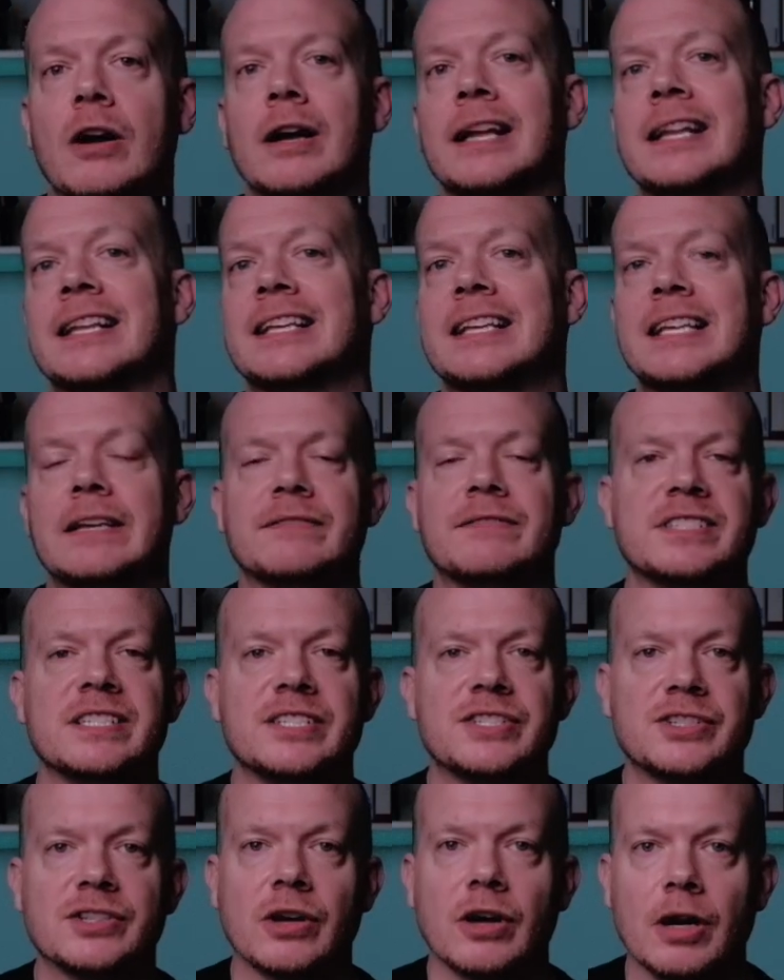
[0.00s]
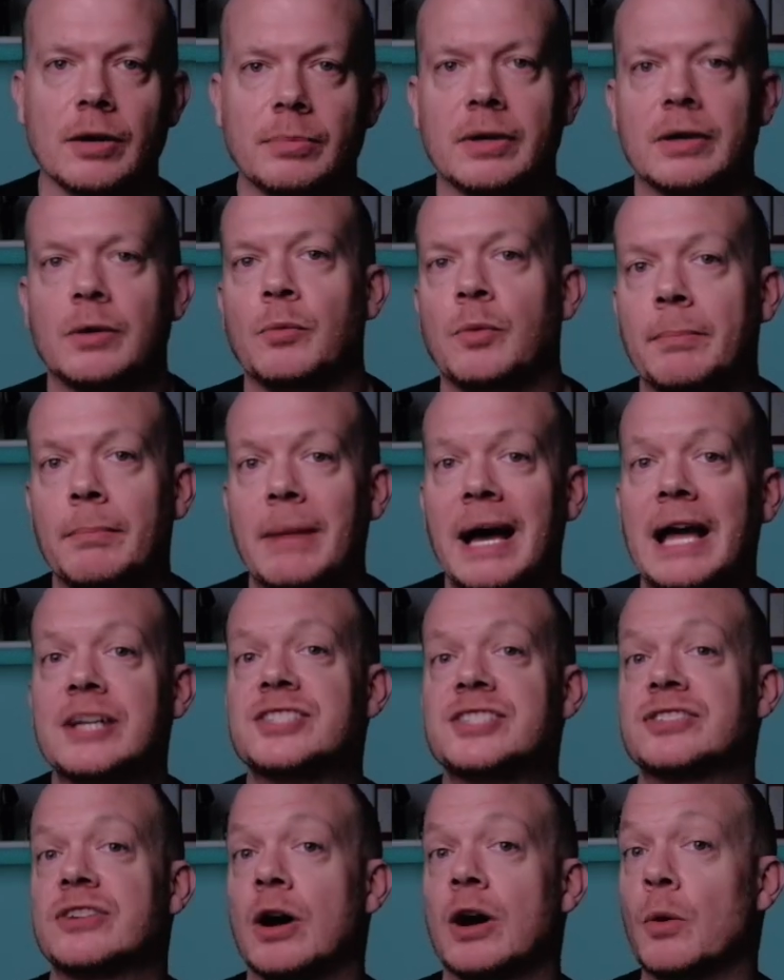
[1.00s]
in the key of C sharp. We might
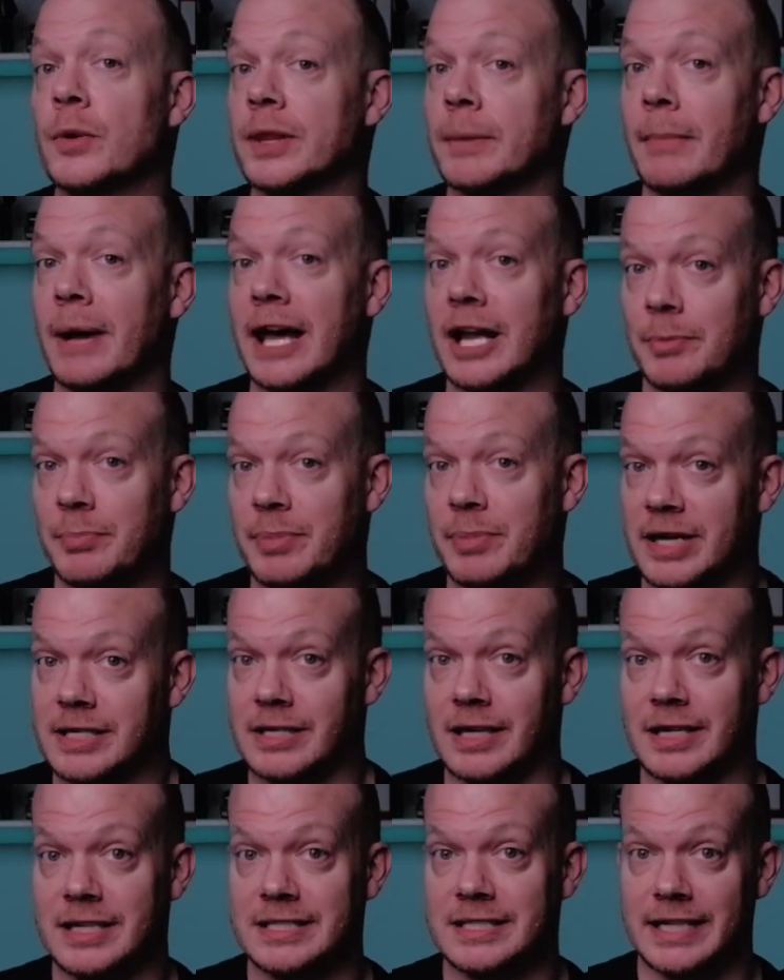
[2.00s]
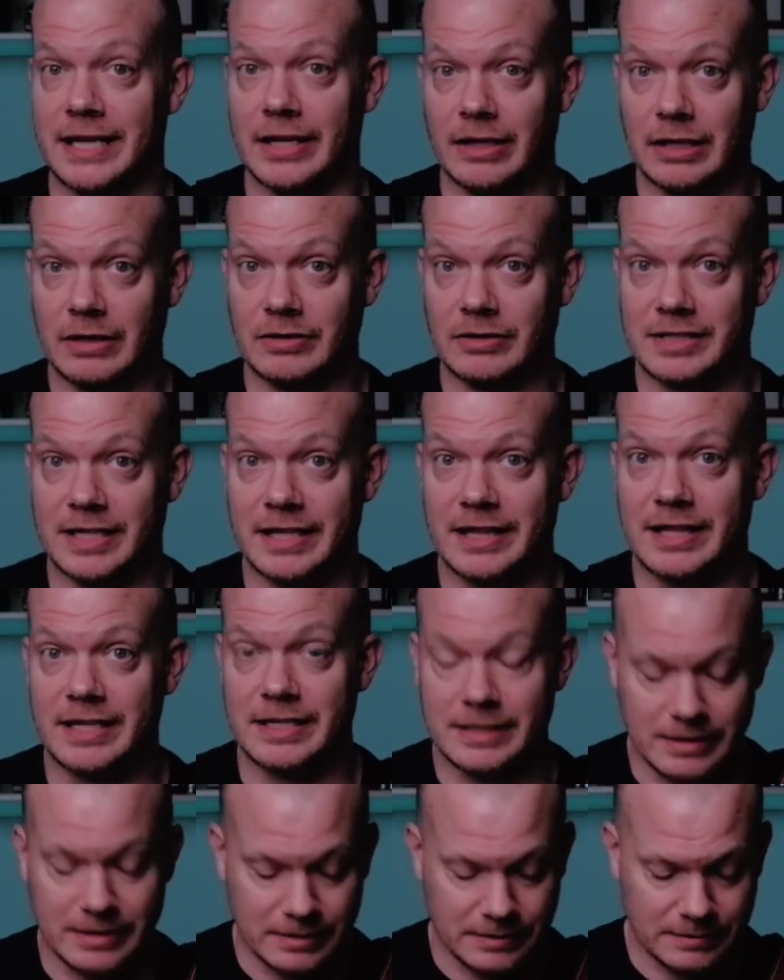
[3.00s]
start with a minor pentatonic scale that looks like this.